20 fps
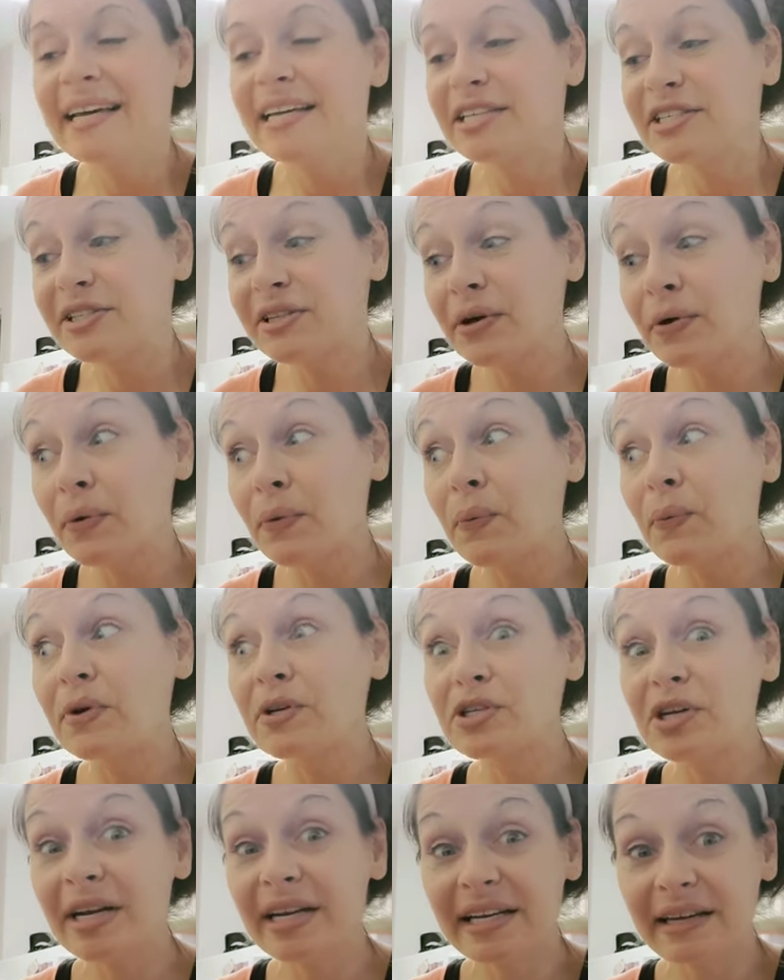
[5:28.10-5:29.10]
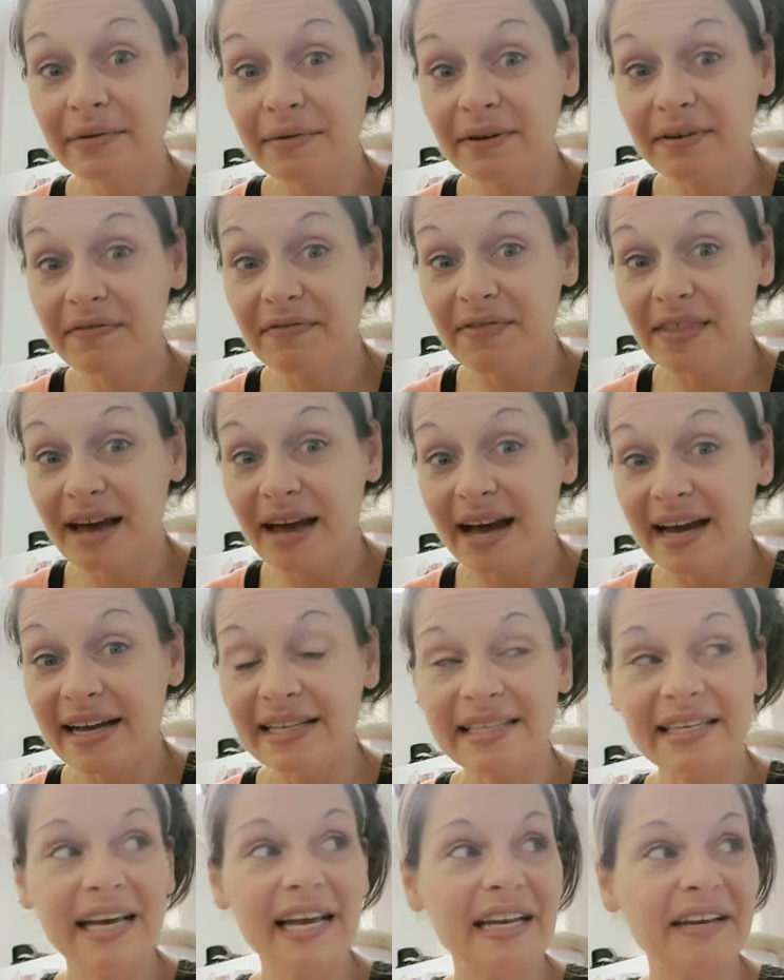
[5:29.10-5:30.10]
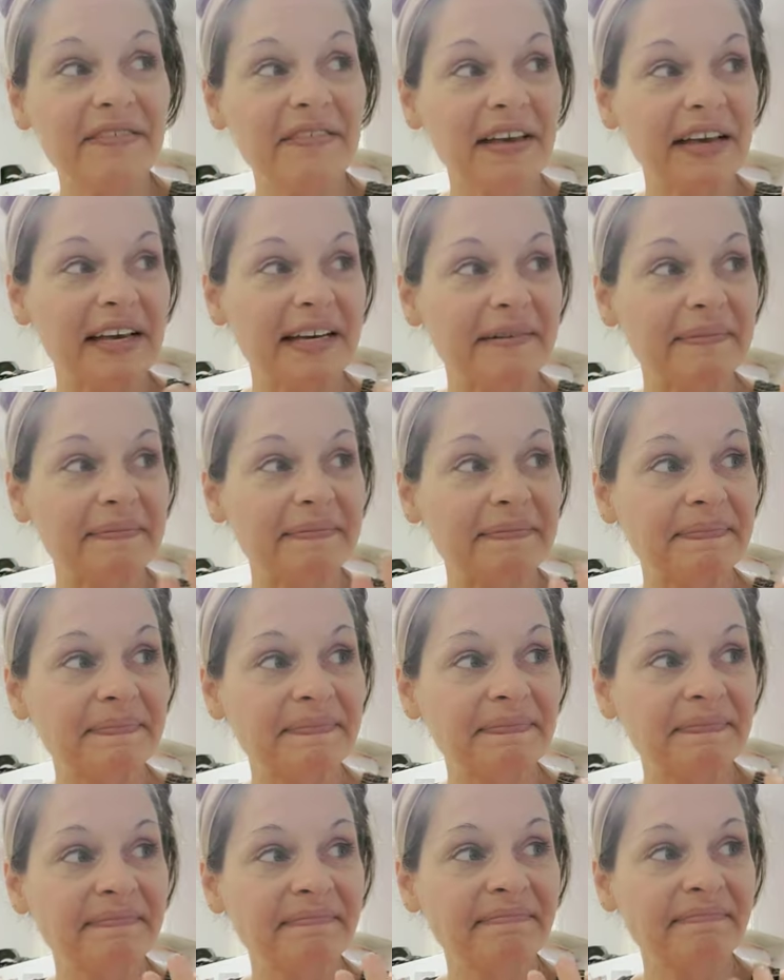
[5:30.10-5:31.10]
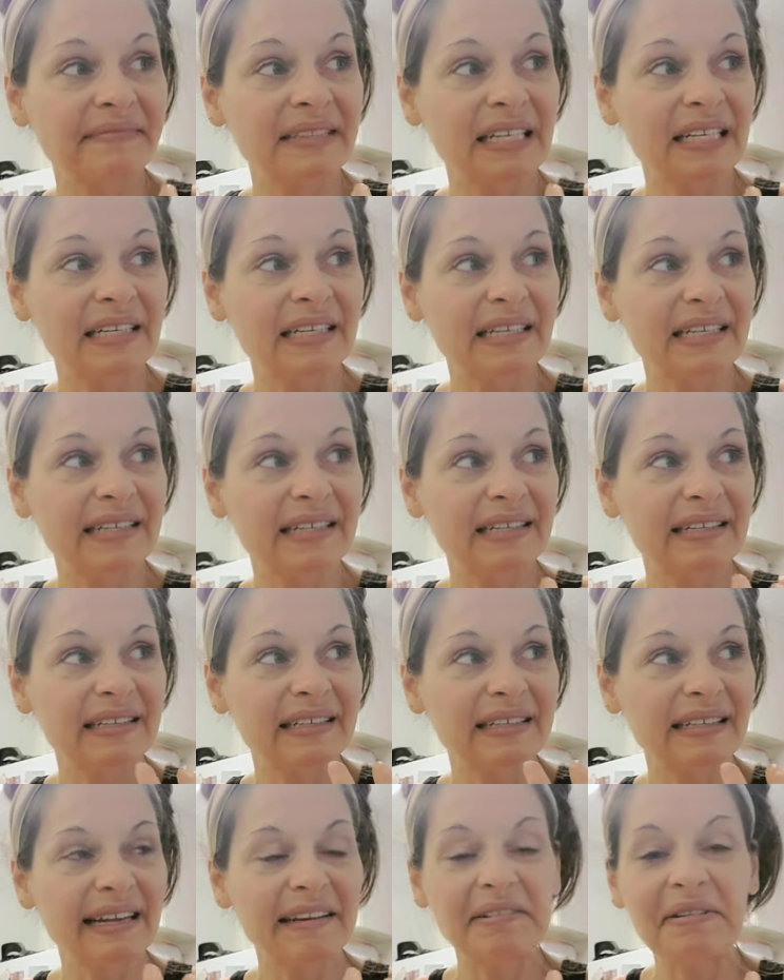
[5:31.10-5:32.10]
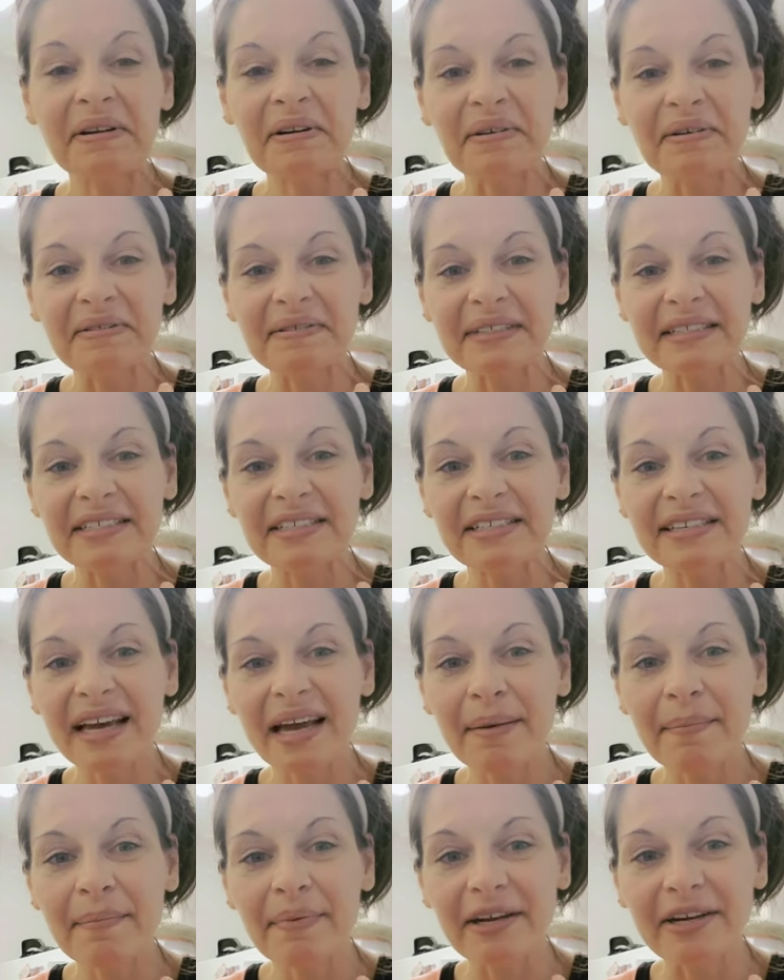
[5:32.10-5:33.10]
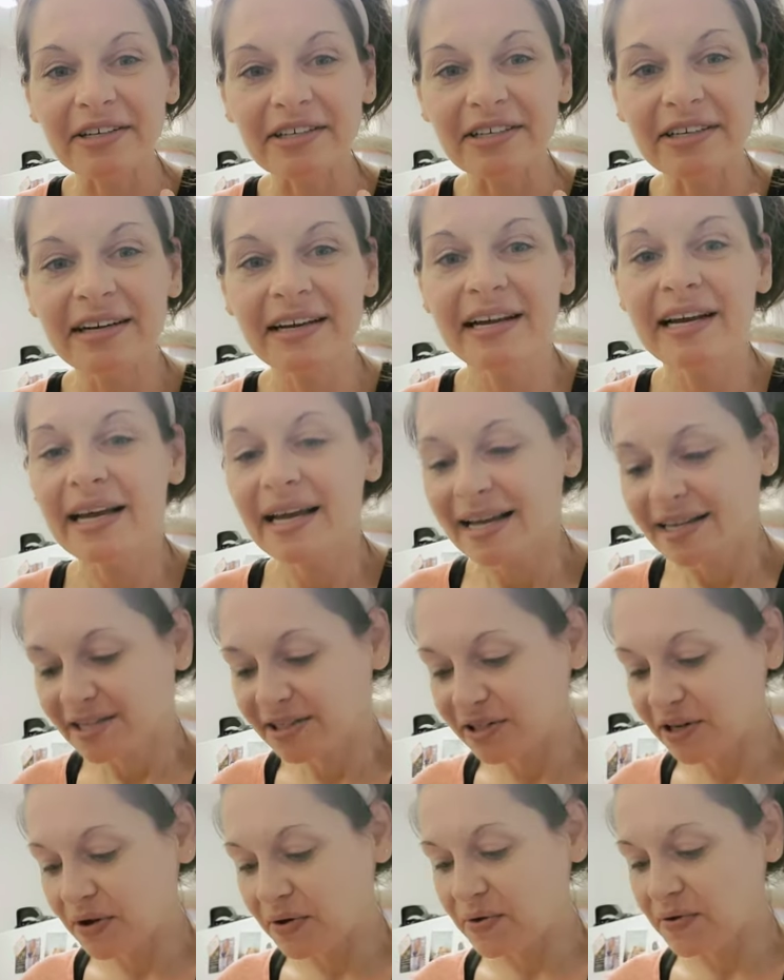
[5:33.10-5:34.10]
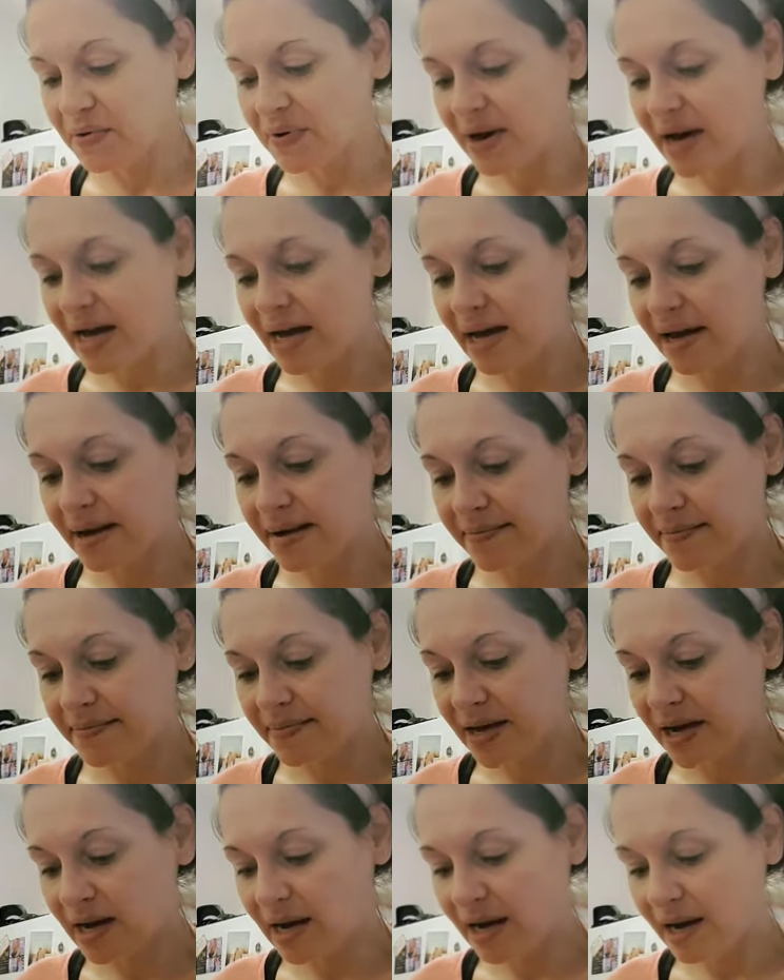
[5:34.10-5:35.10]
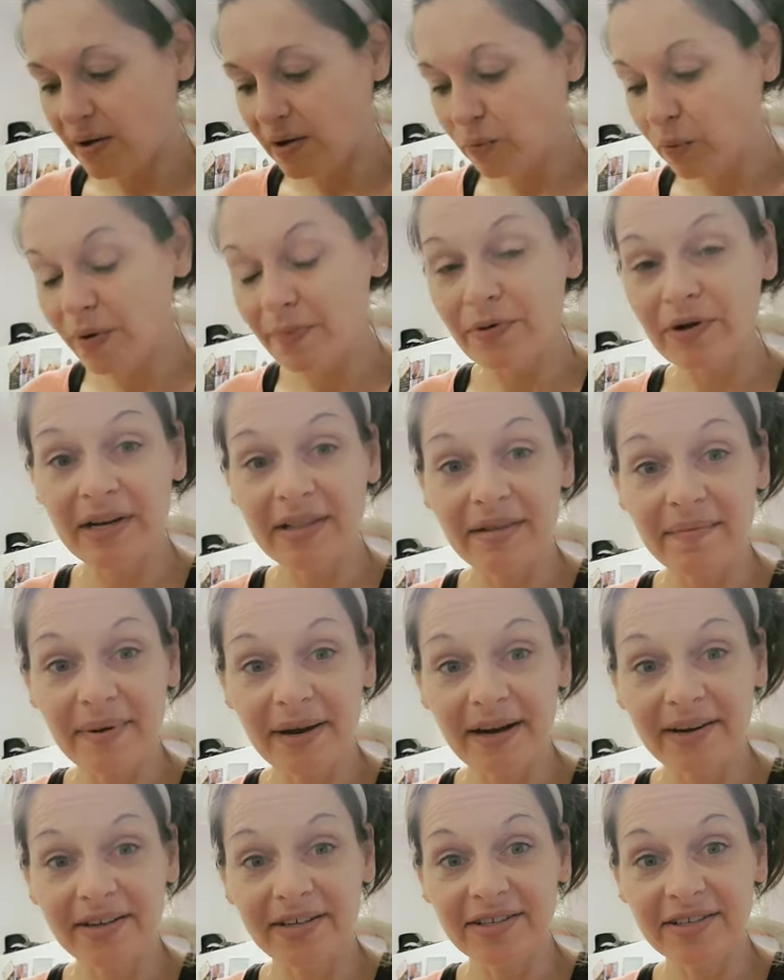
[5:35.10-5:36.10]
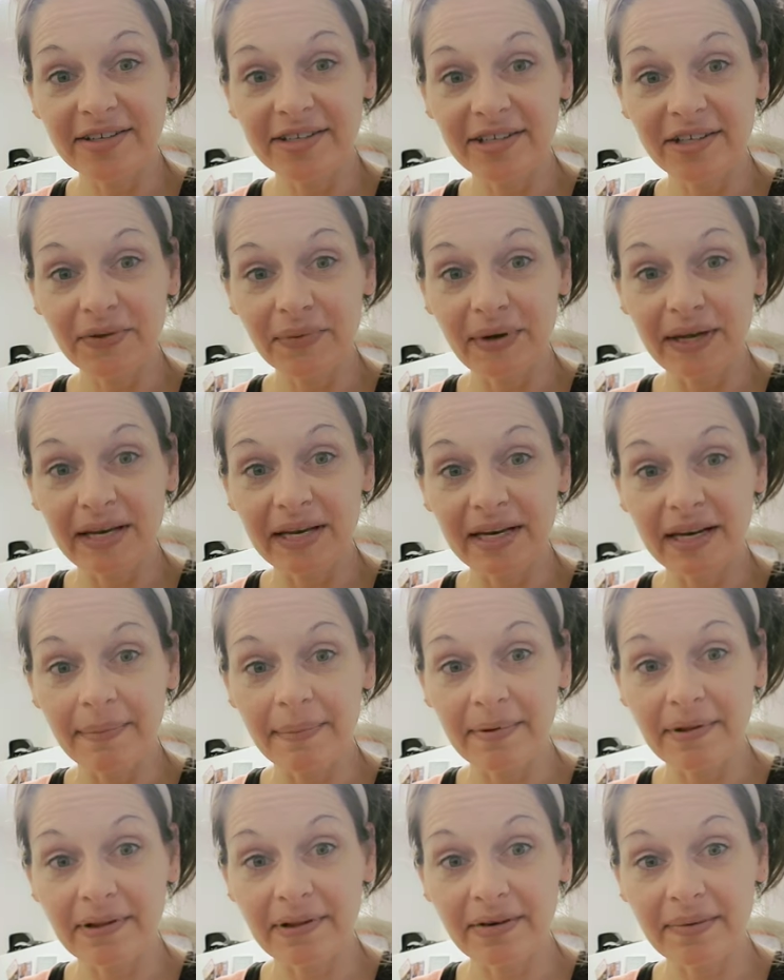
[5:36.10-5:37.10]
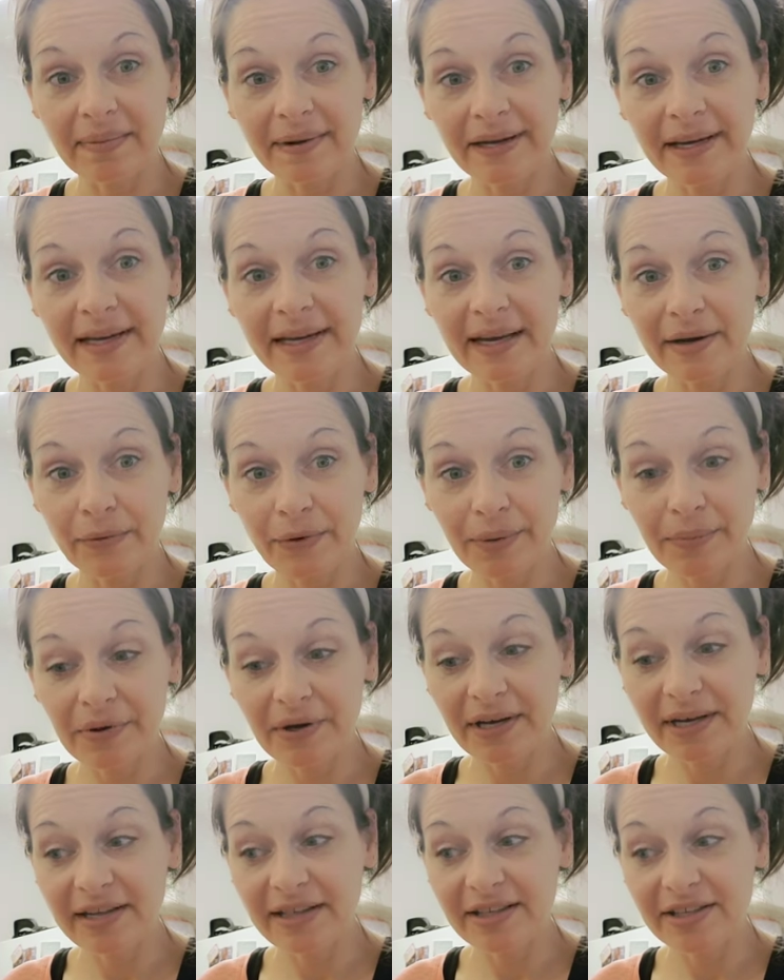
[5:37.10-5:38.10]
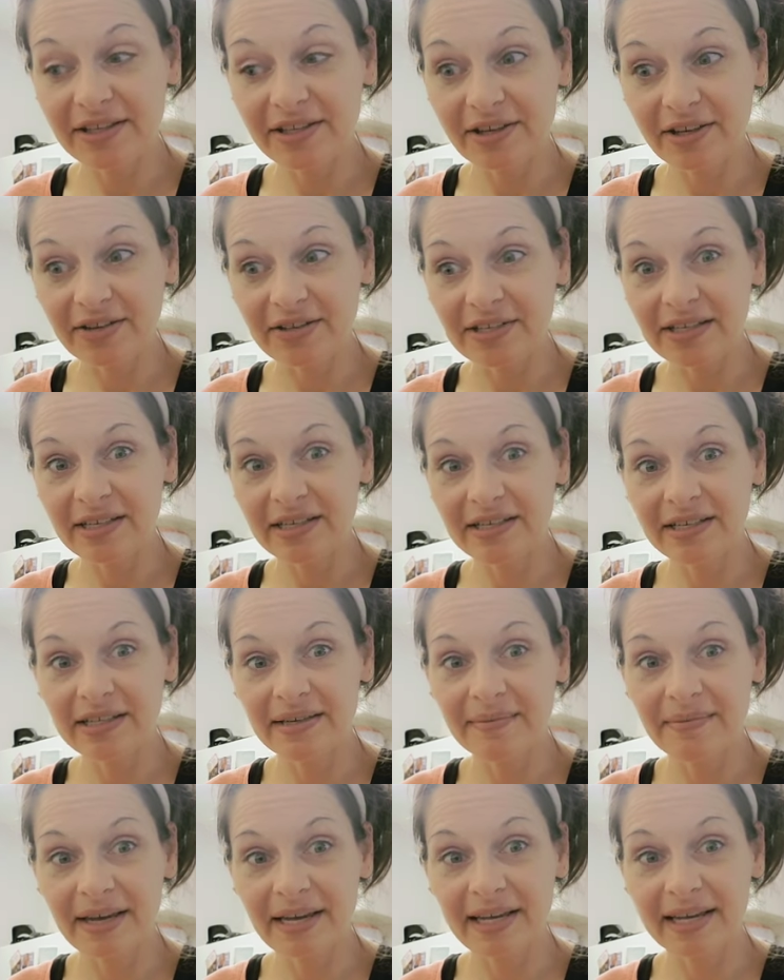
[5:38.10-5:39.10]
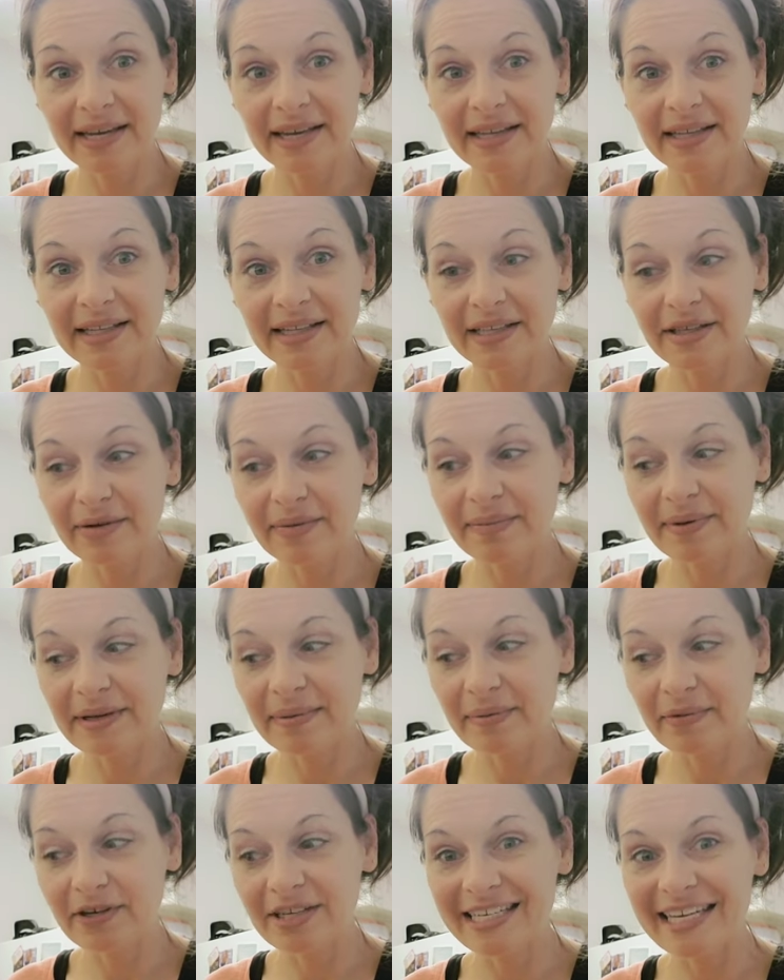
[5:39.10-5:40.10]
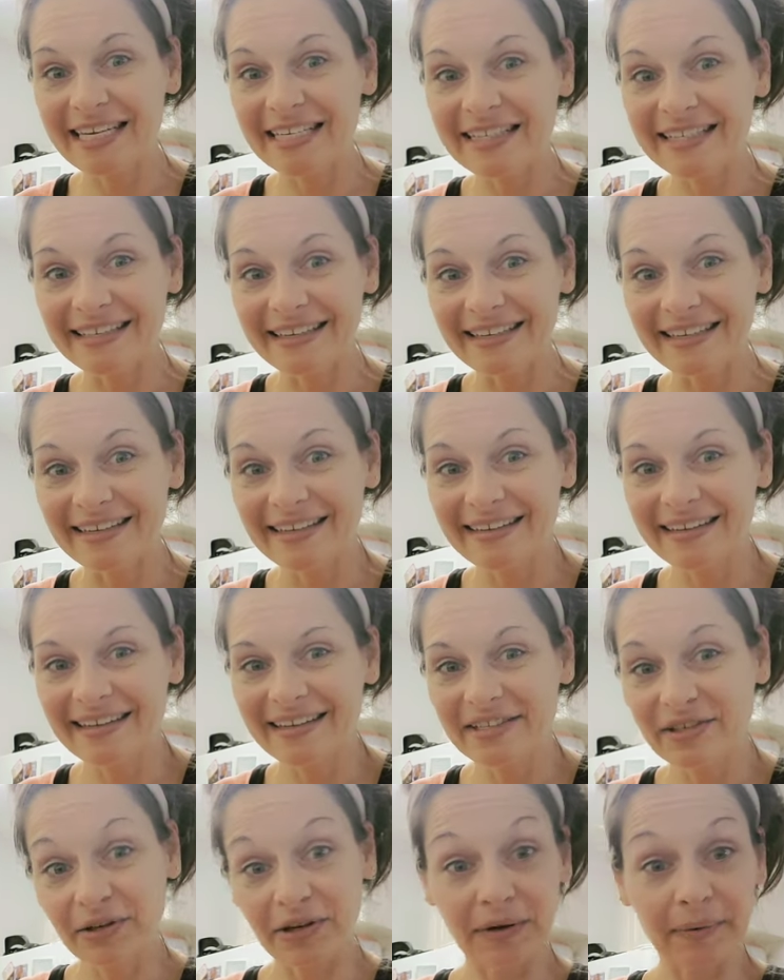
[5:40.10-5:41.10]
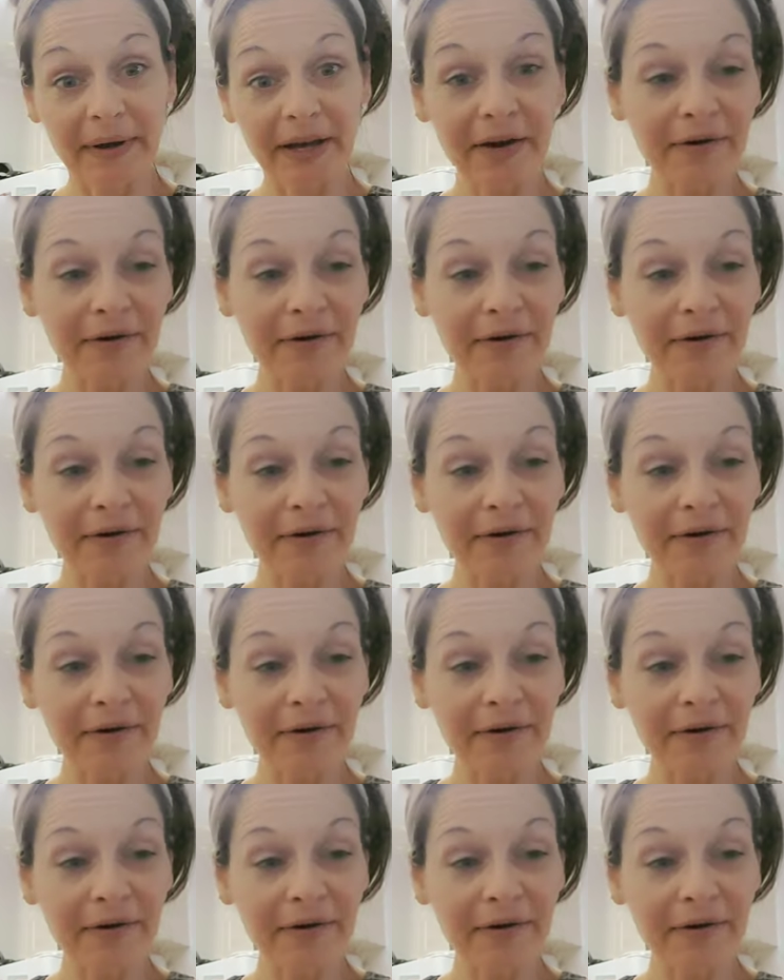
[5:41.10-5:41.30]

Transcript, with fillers: So we're trying to get rid of that. It's kind of like a, I don't know, it's just kind of bitter. So um, we put in the pears to sweeten it up a little bit and we put in the salt to make it a little bit more tasty. So here we